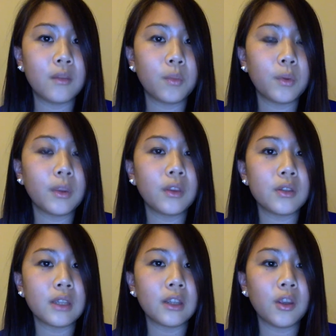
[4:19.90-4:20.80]
with
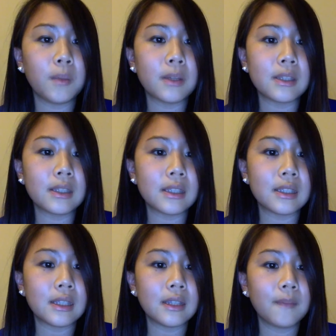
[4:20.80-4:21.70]
using human
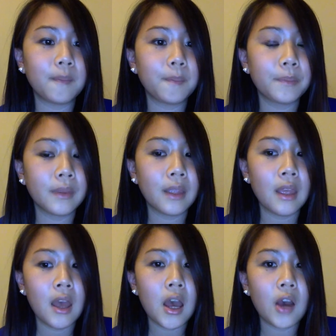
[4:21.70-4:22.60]
assisted.
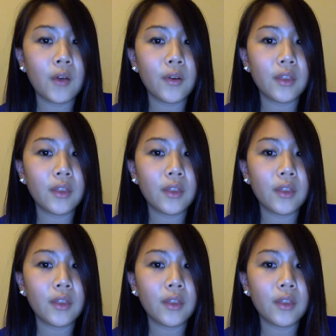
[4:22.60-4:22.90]
However,